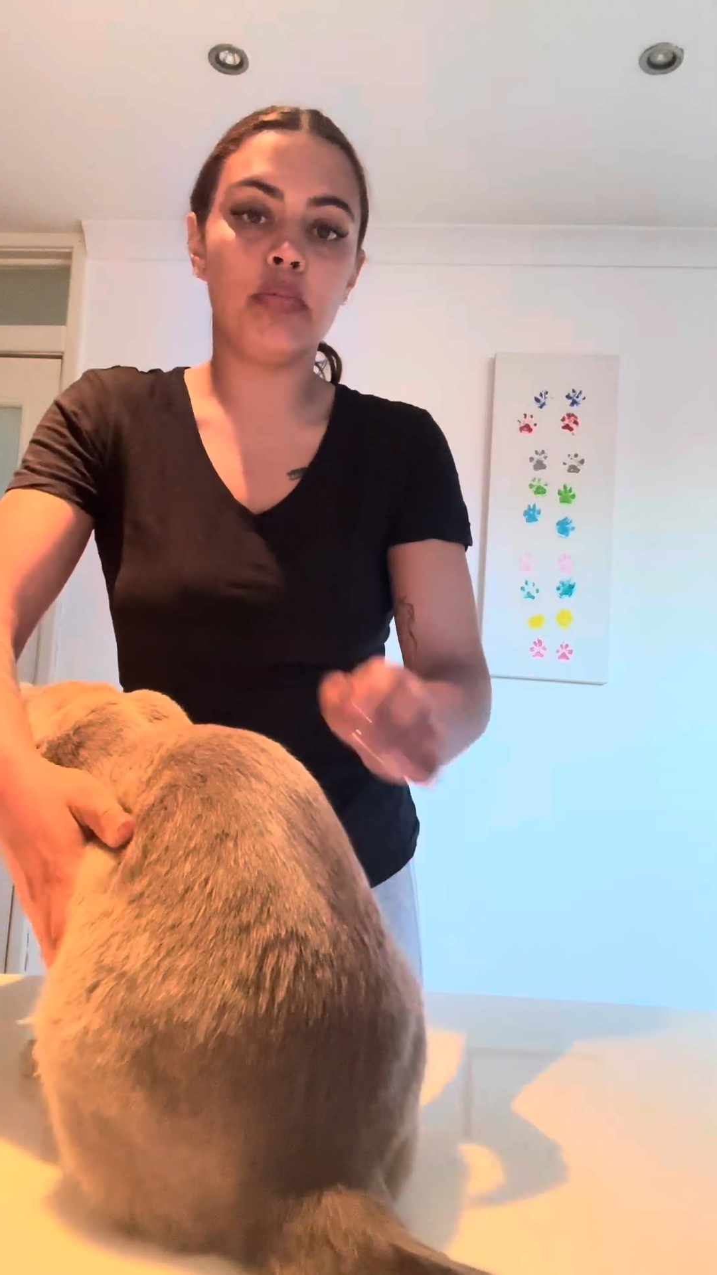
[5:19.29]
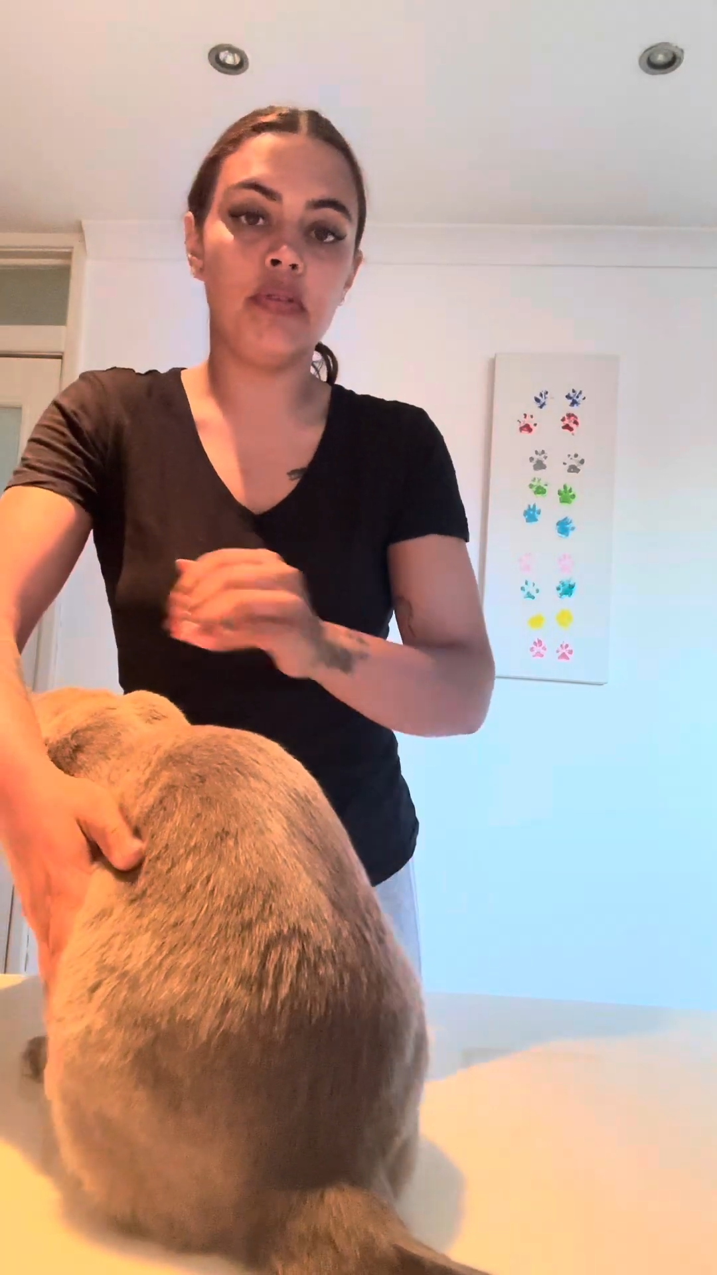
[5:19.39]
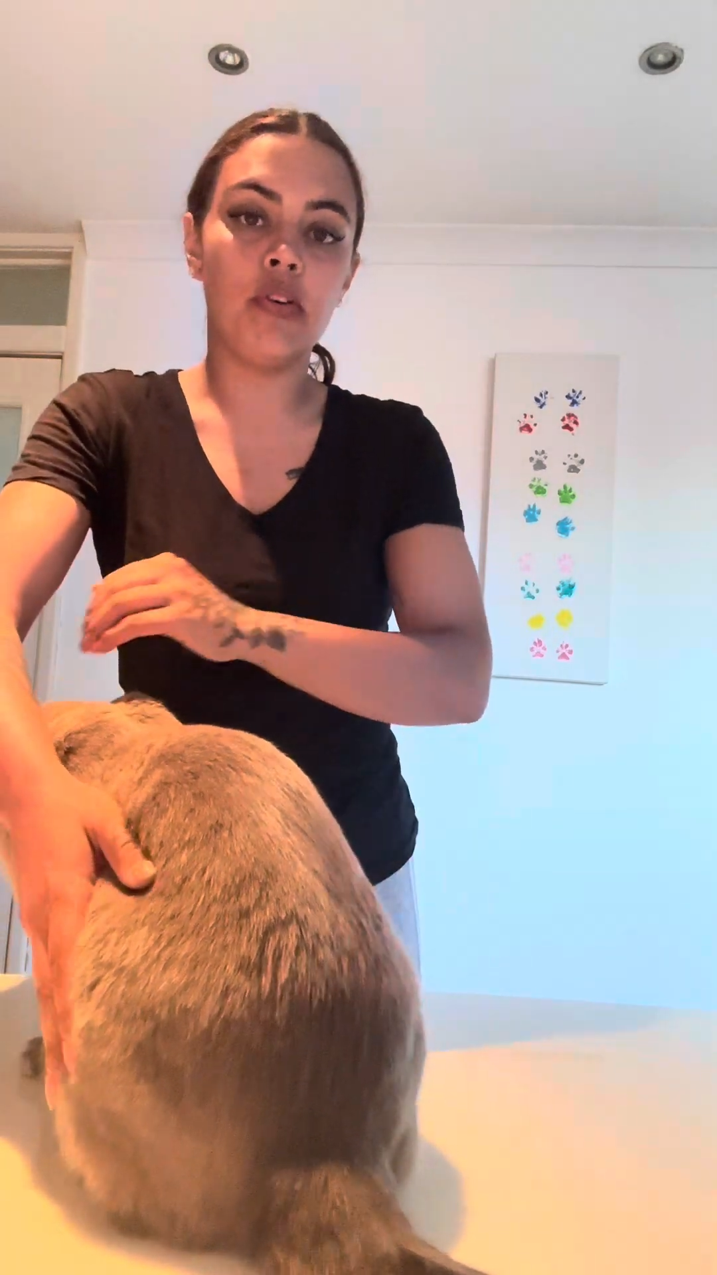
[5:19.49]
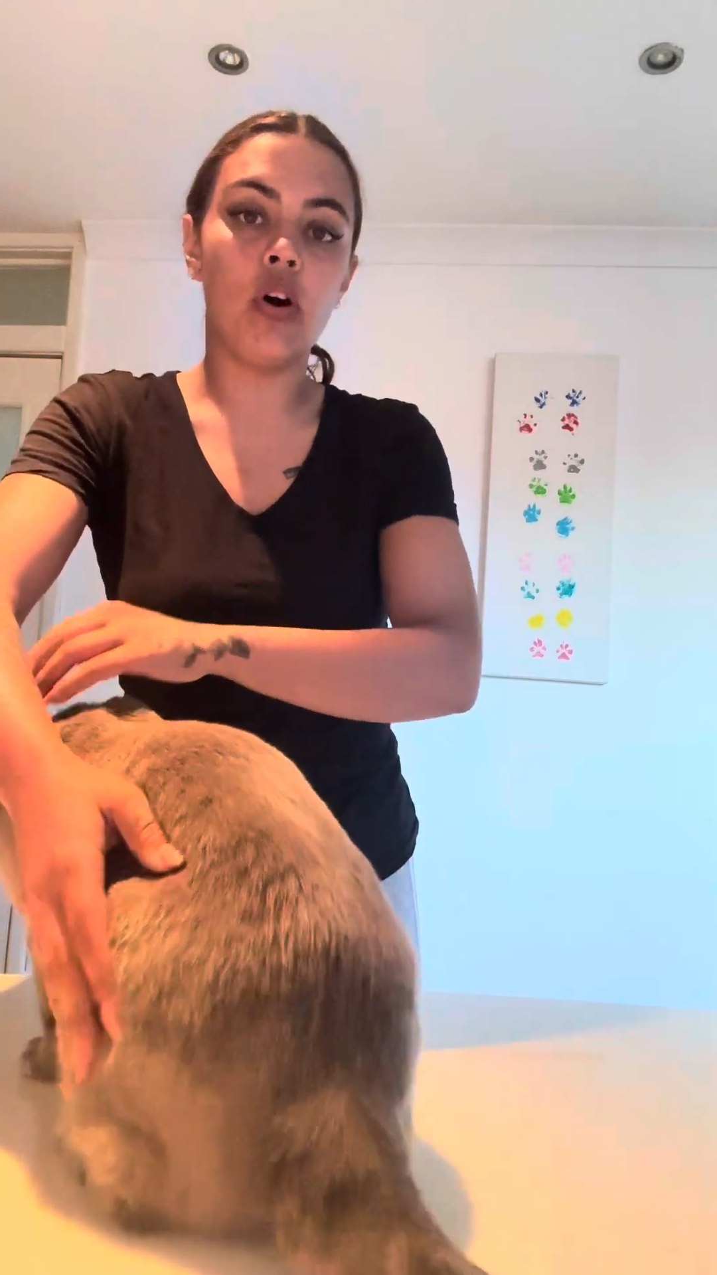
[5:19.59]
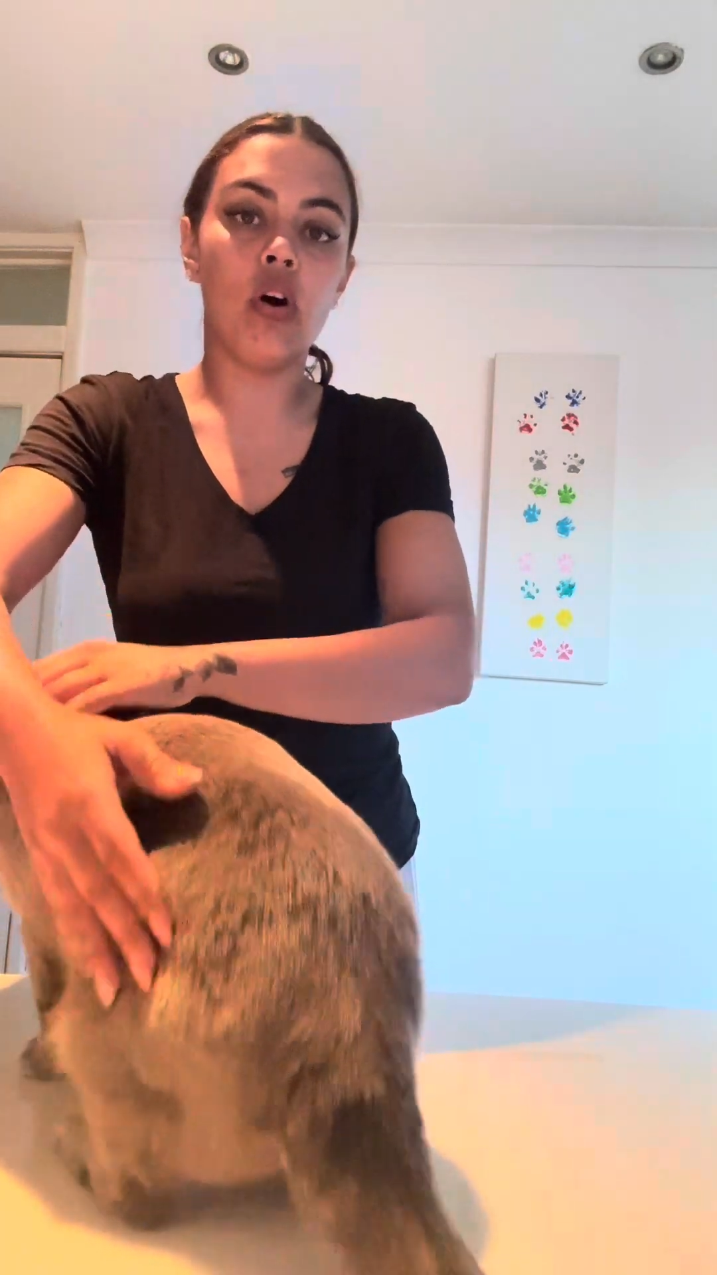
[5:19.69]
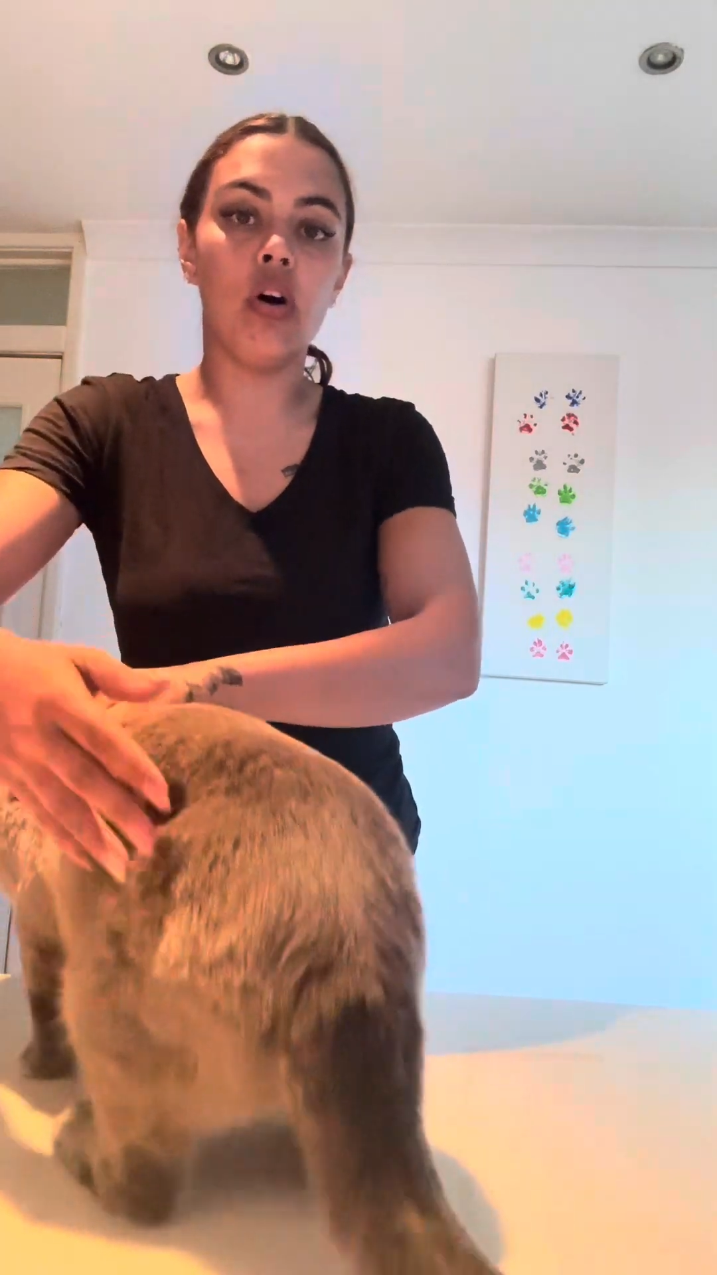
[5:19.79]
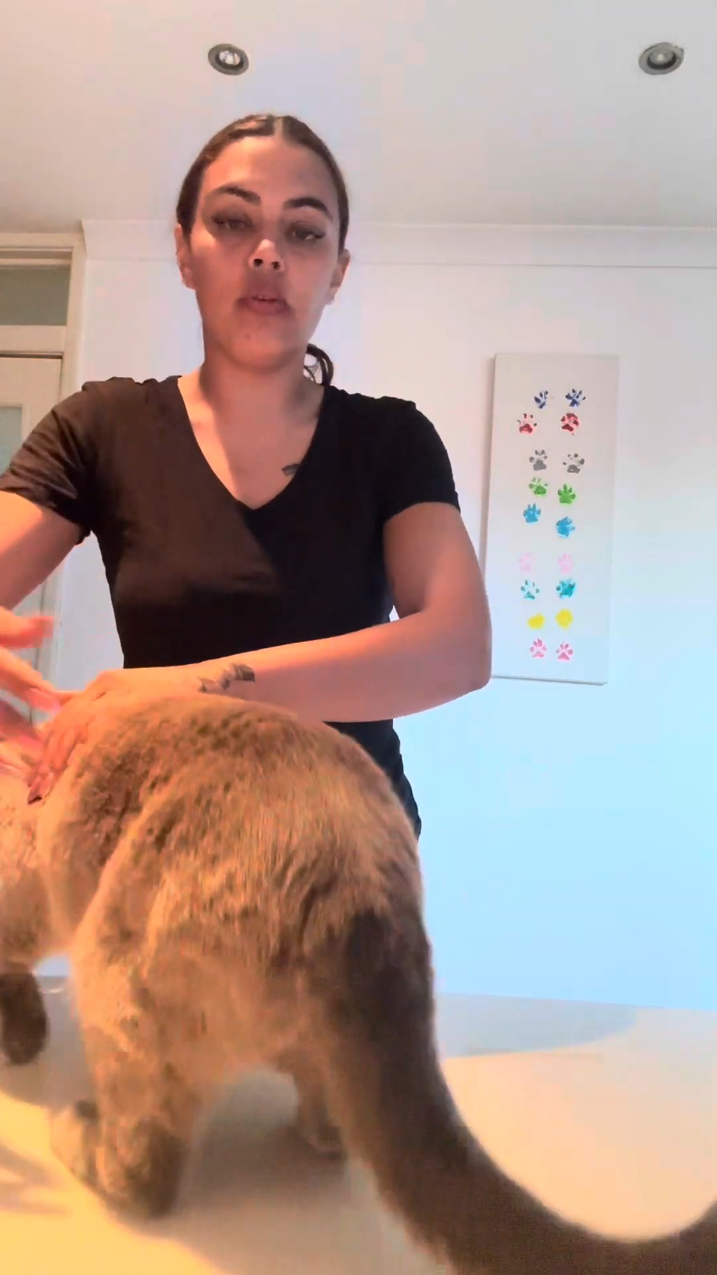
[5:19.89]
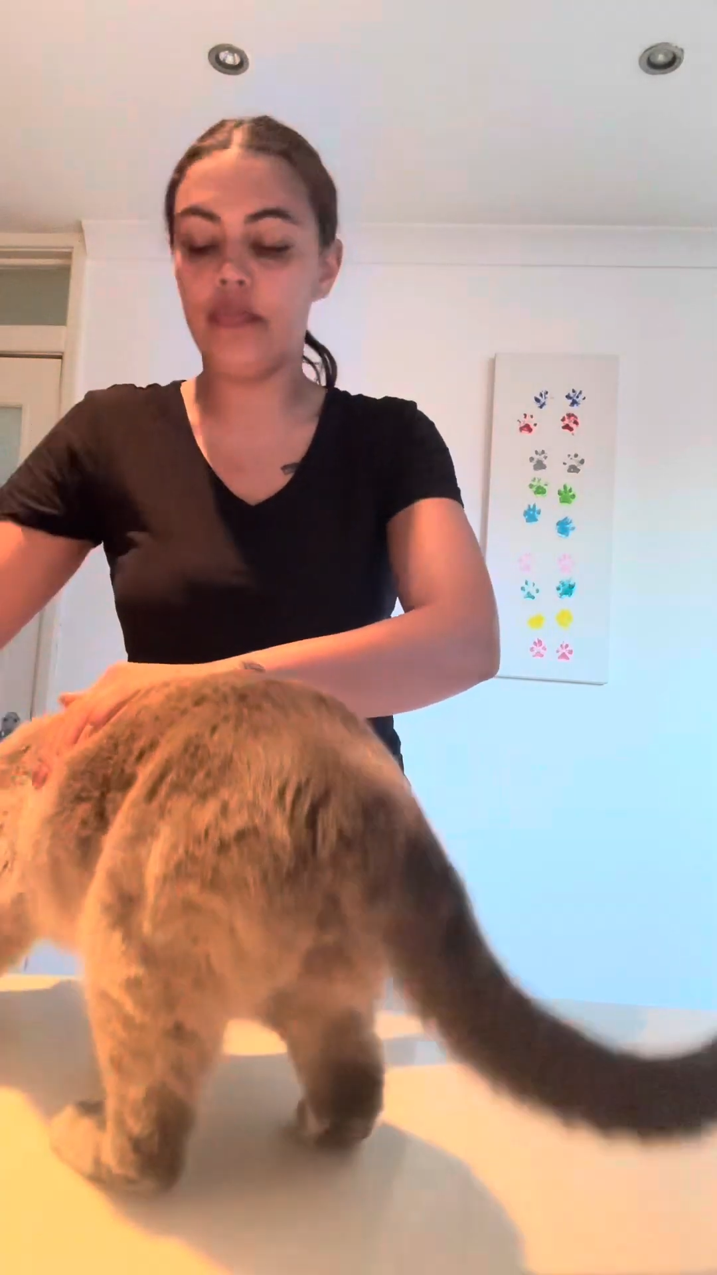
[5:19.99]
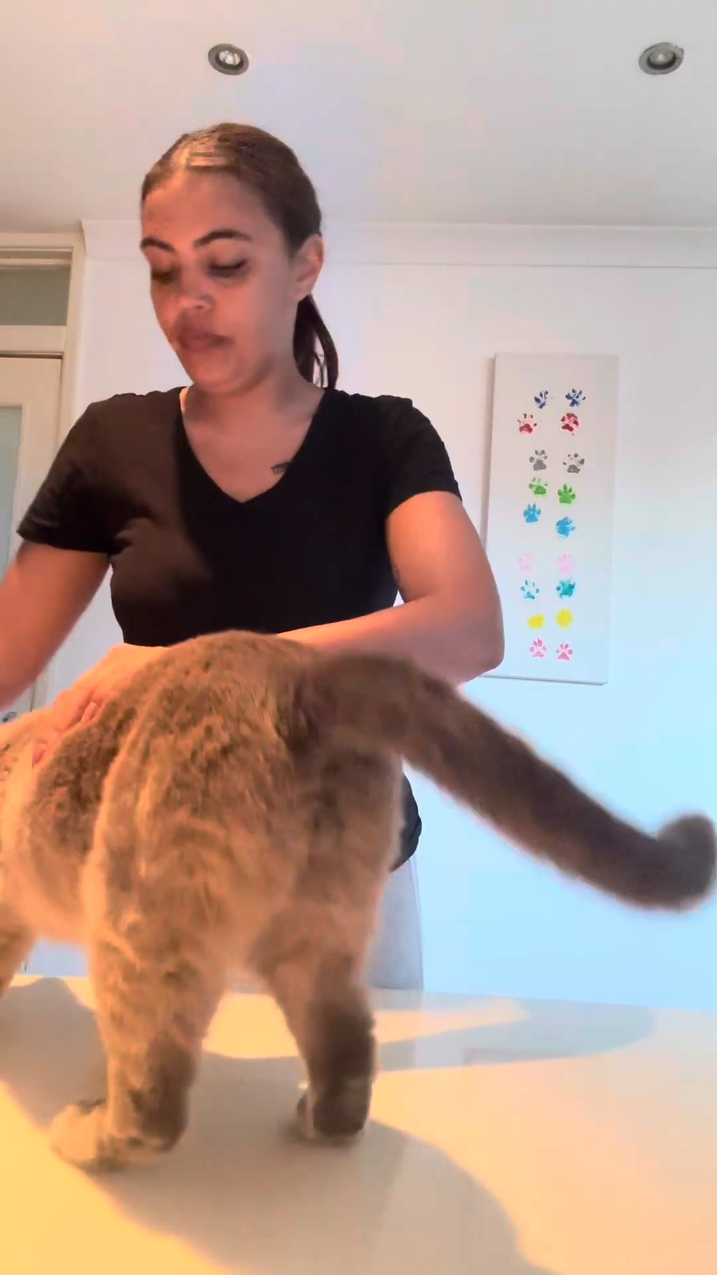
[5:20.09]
before